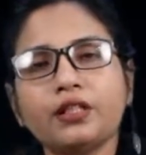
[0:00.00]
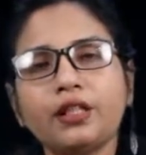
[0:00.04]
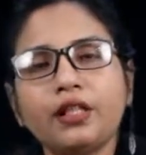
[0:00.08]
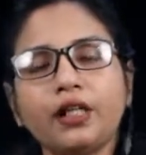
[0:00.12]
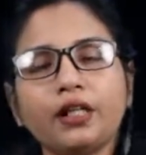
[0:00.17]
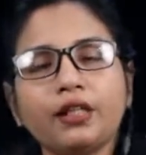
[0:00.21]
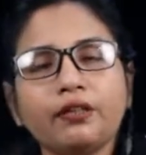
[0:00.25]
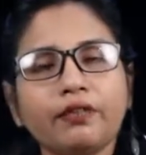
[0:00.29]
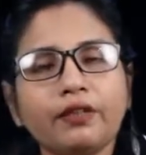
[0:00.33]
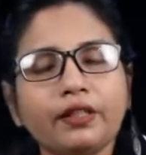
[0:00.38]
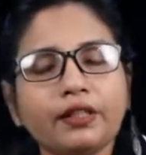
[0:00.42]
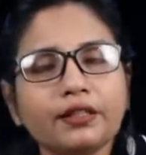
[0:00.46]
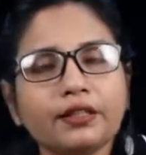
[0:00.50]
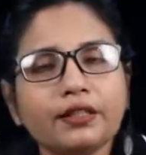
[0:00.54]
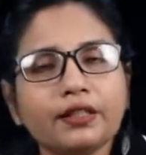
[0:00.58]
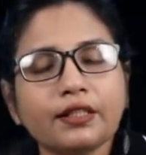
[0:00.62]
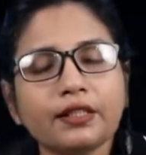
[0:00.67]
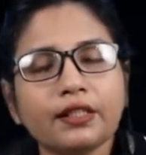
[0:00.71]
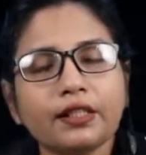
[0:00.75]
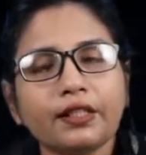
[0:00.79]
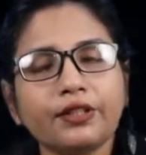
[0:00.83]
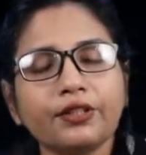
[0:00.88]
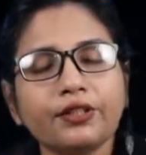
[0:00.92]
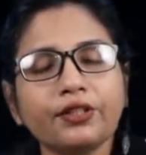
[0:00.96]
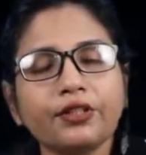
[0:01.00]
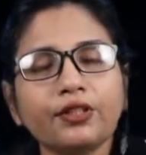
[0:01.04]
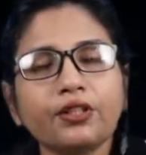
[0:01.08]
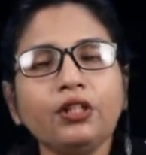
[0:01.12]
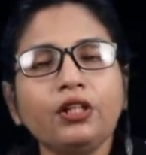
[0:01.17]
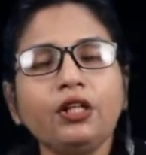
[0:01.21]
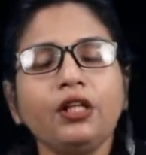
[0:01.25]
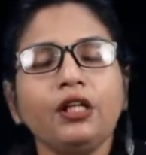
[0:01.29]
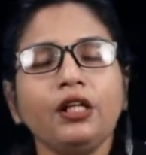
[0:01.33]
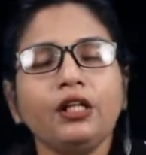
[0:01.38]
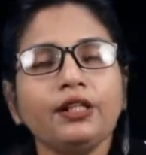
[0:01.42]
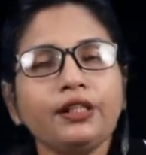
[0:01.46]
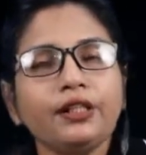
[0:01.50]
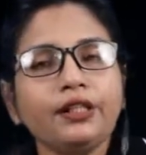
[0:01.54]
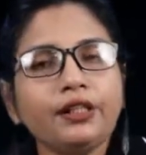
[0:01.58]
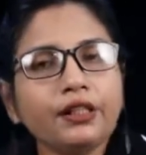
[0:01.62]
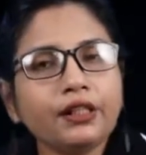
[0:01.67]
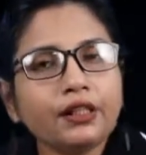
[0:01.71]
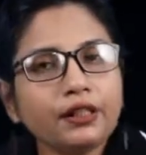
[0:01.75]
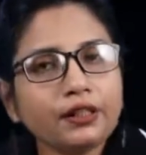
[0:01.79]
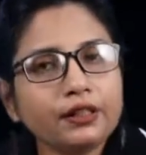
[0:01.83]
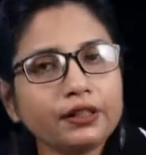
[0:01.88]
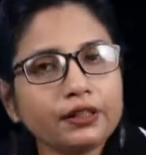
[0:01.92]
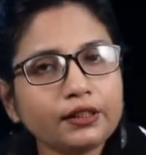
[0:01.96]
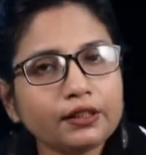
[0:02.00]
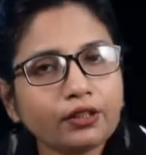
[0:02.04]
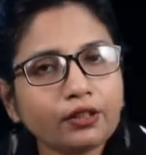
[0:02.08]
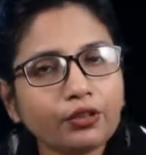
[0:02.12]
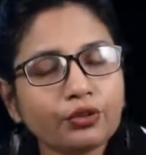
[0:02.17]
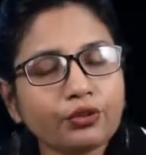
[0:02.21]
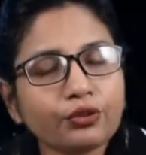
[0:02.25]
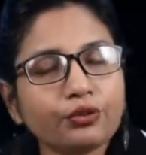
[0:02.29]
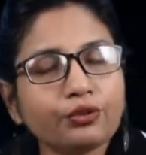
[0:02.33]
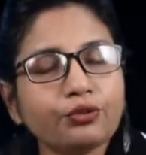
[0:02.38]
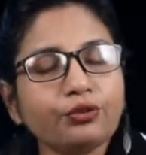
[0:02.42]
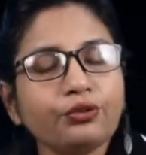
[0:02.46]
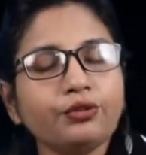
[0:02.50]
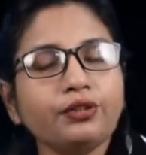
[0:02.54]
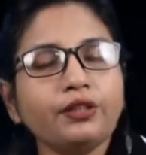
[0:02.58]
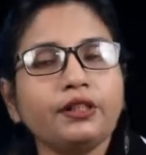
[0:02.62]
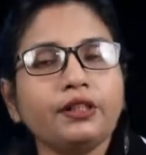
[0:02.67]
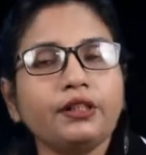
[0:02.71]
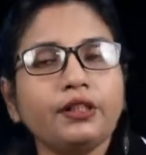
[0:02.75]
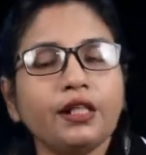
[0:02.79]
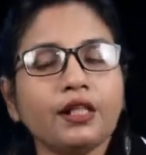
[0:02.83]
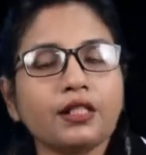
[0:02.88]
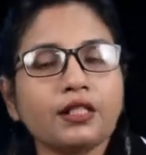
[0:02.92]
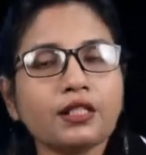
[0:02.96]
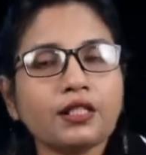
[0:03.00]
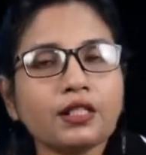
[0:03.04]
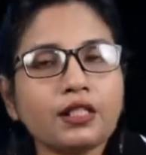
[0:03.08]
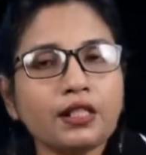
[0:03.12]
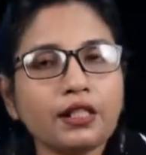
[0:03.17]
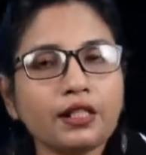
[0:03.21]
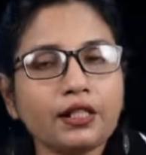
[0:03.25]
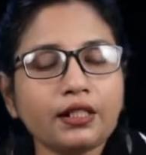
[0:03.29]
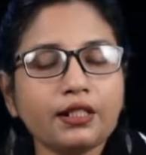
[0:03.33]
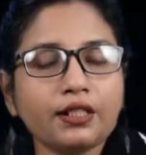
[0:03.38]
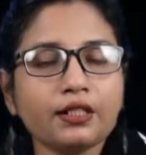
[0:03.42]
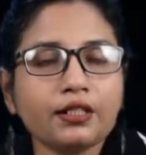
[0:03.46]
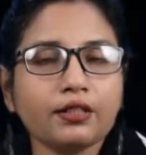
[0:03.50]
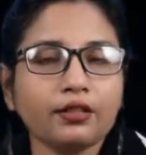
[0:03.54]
Likewise, the center here is also in the states.